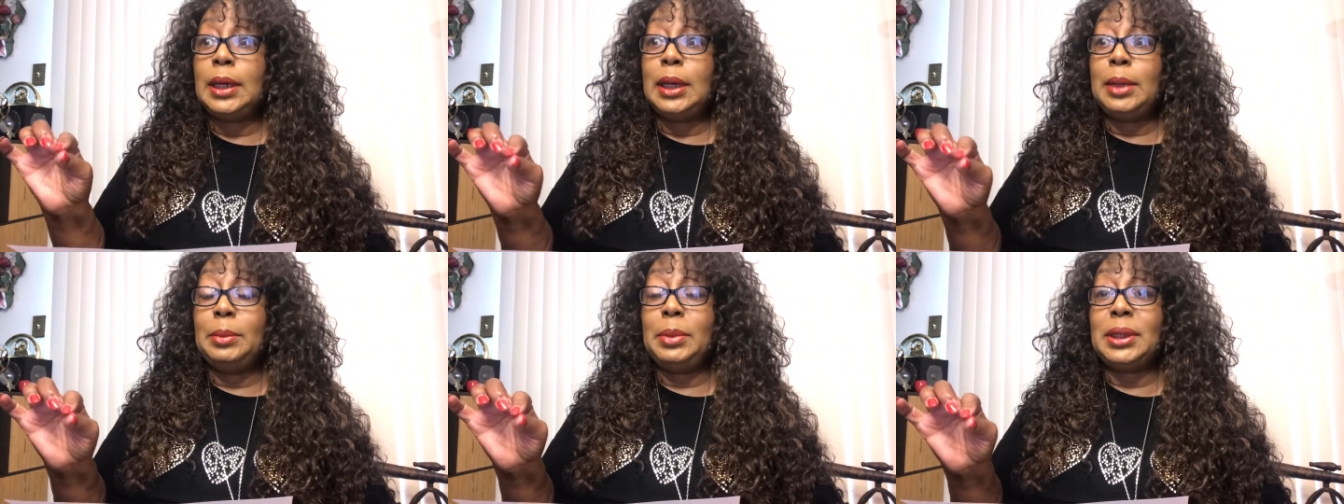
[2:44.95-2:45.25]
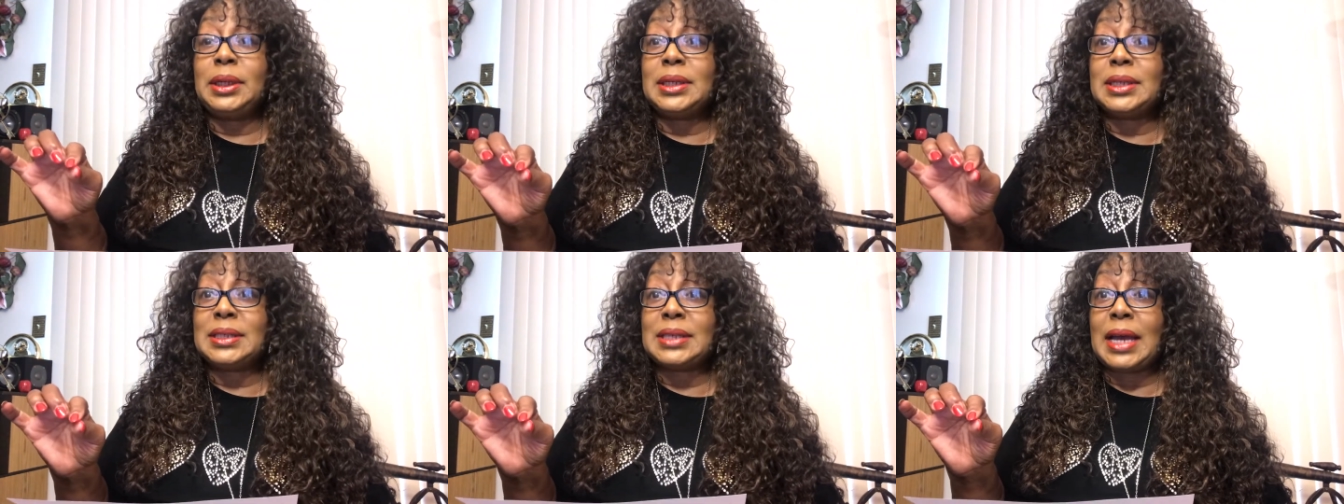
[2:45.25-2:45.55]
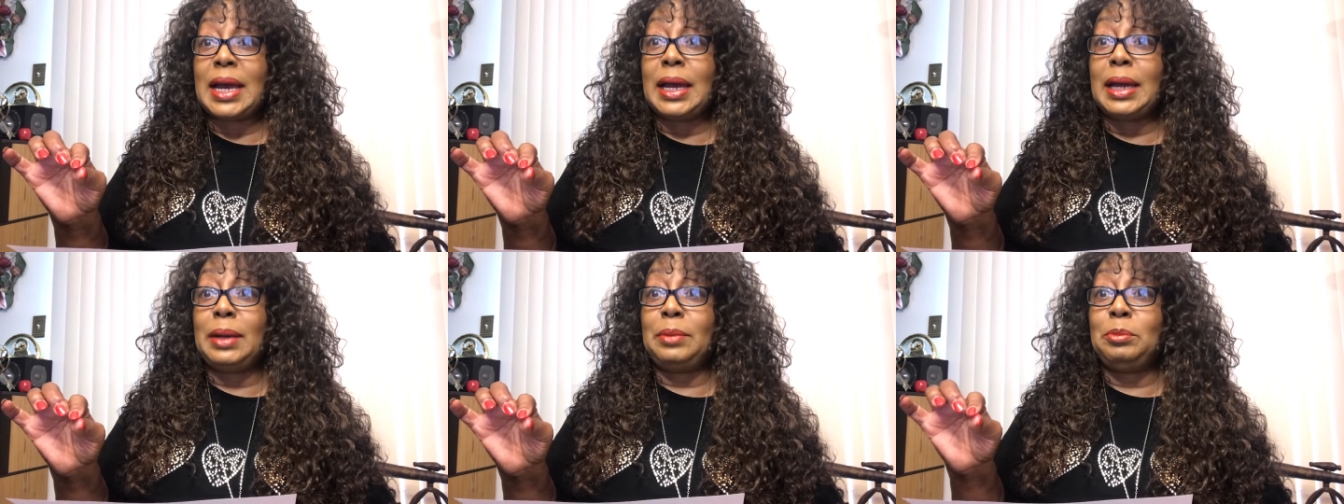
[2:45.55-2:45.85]
because
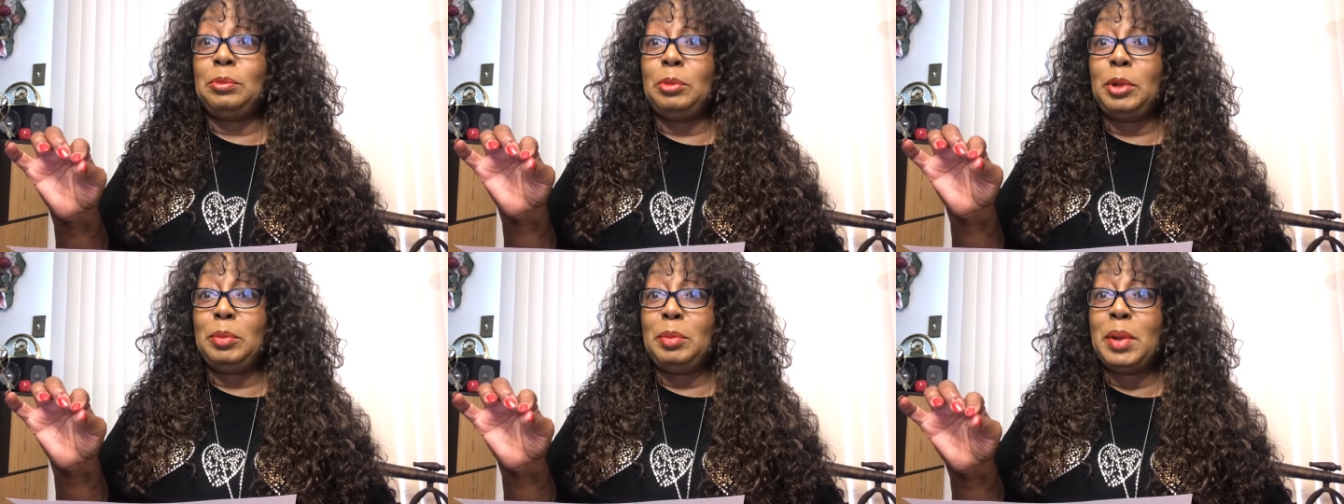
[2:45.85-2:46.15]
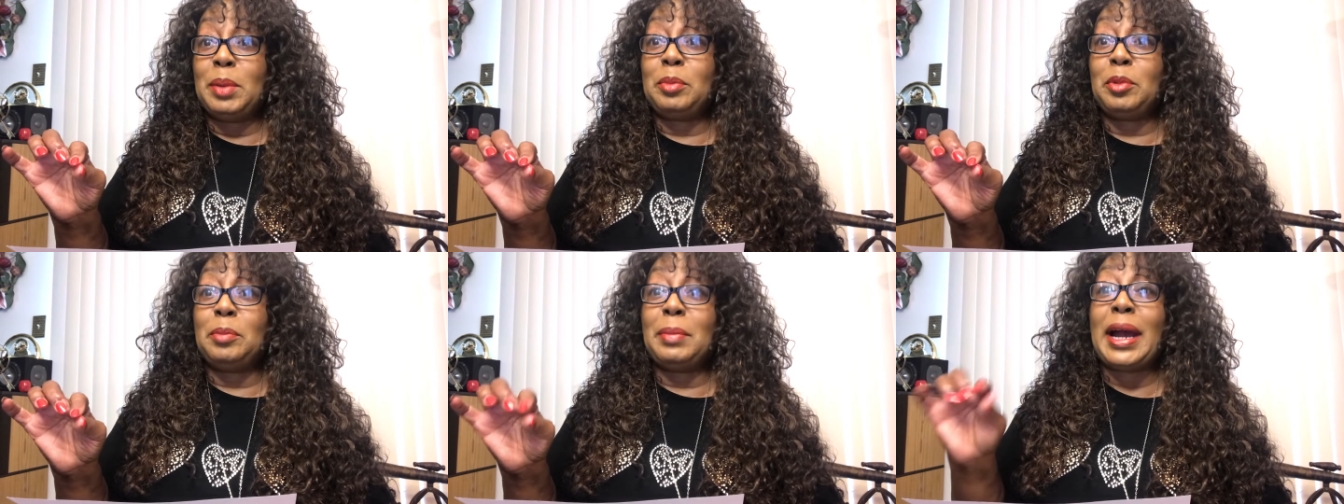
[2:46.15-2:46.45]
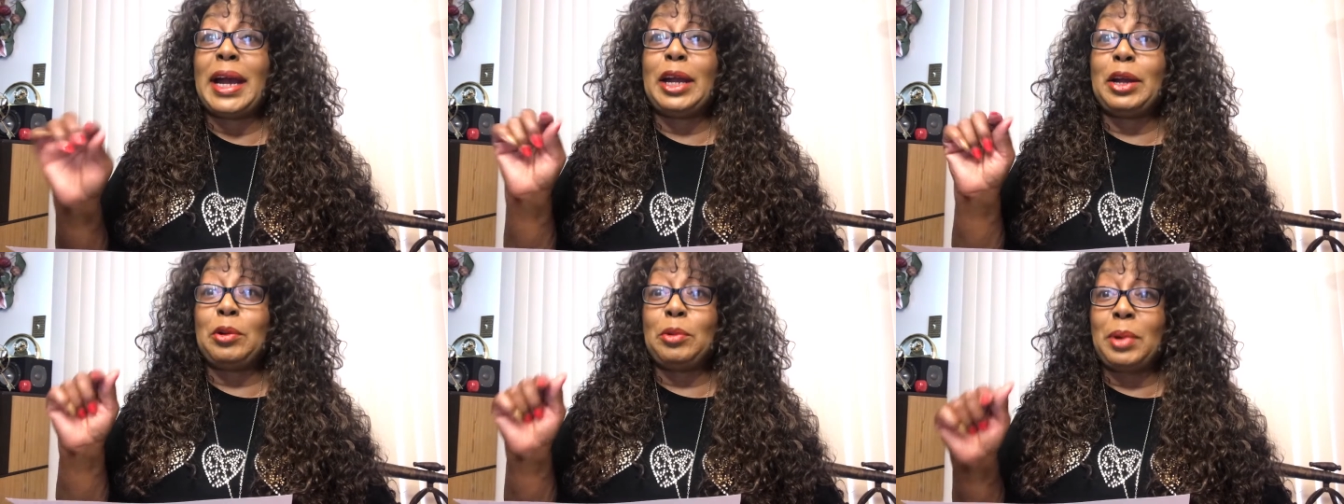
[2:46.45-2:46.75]
I remember my
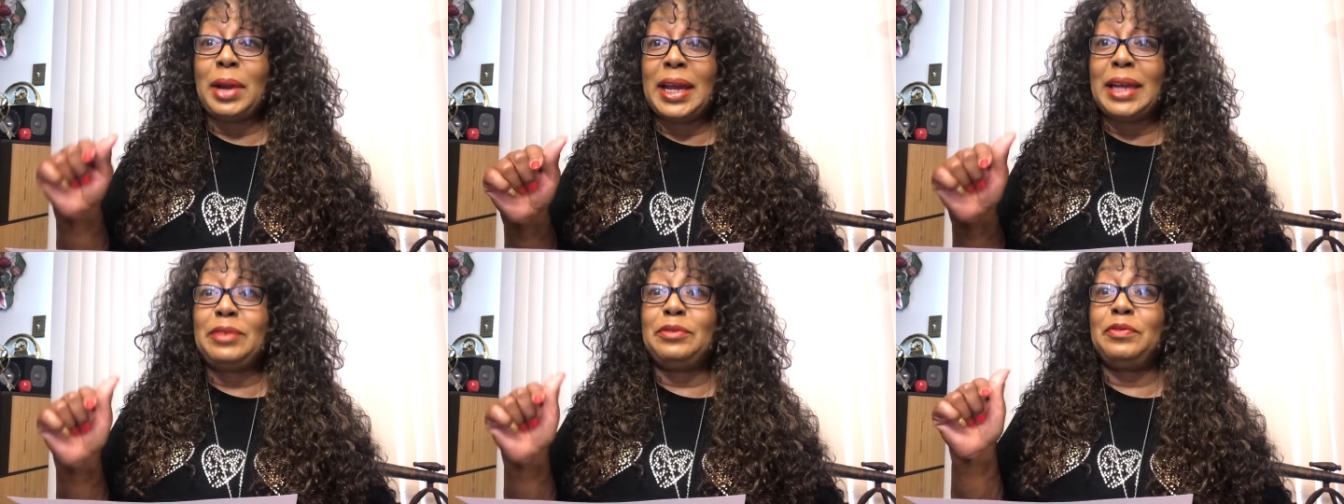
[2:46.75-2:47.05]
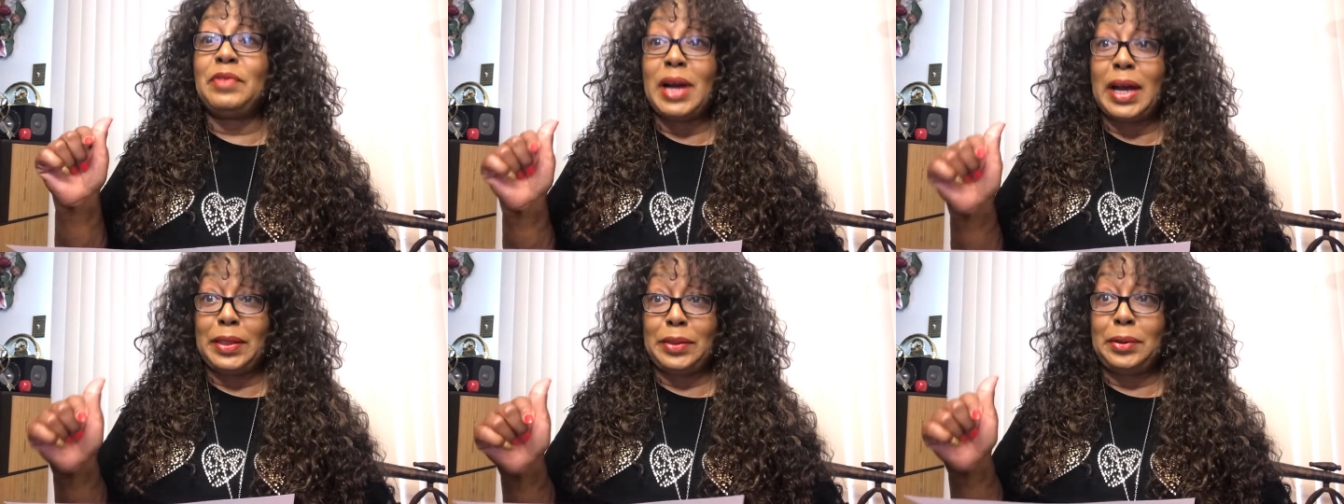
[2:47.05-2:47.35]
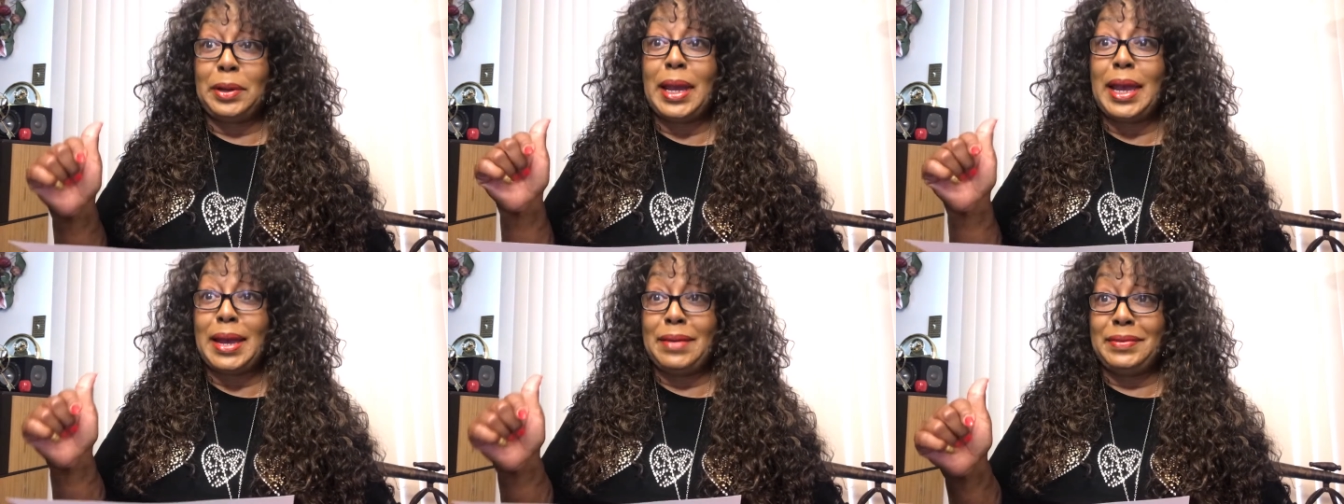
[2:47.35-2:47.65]
grandfather
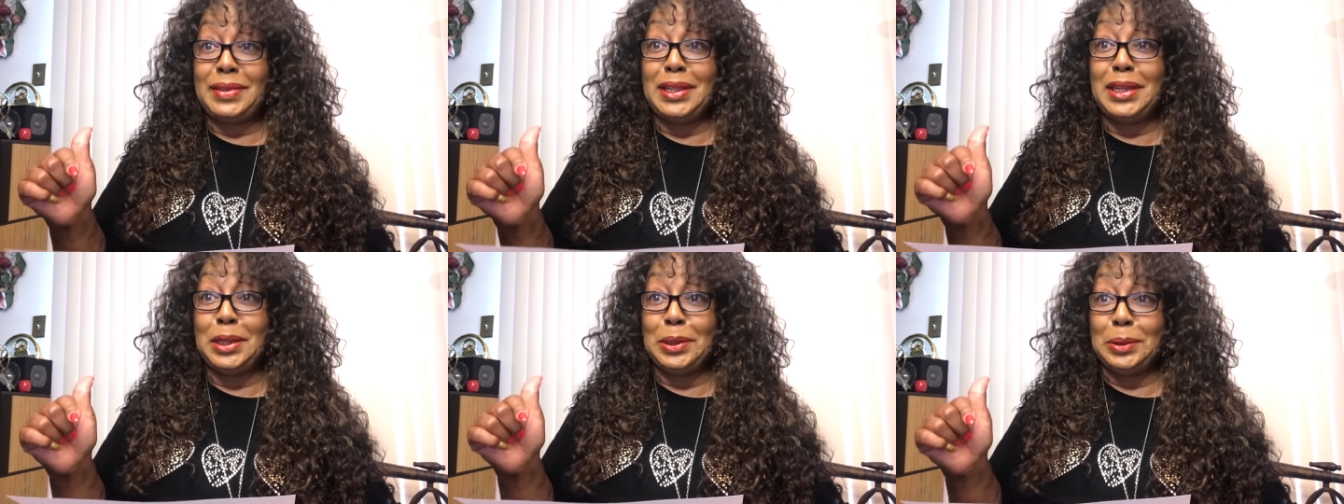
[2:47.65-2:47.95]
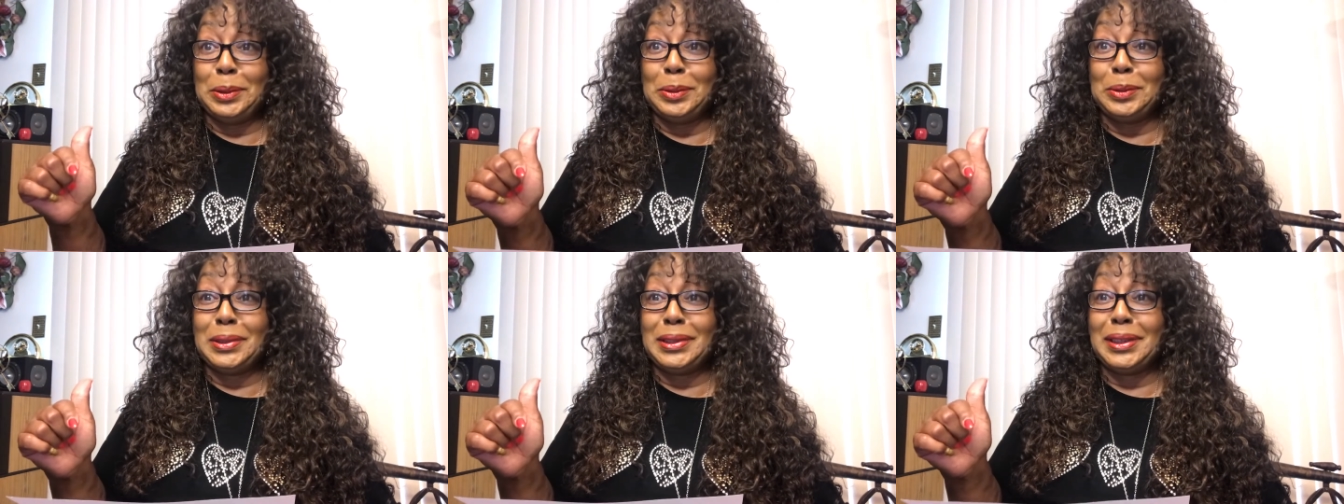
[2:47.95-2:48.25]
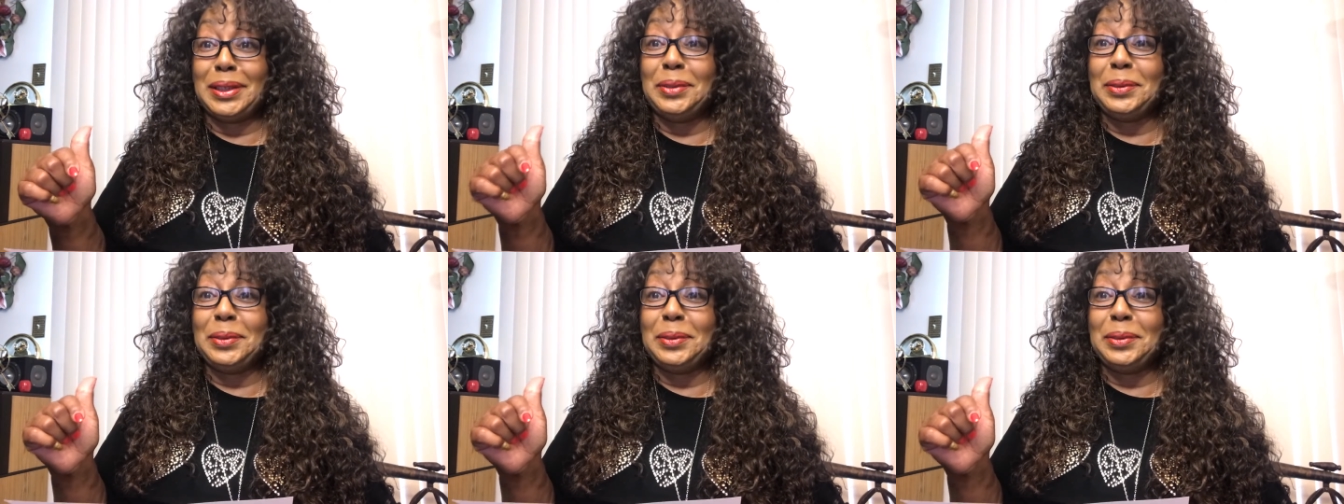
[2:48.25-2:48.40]
had those,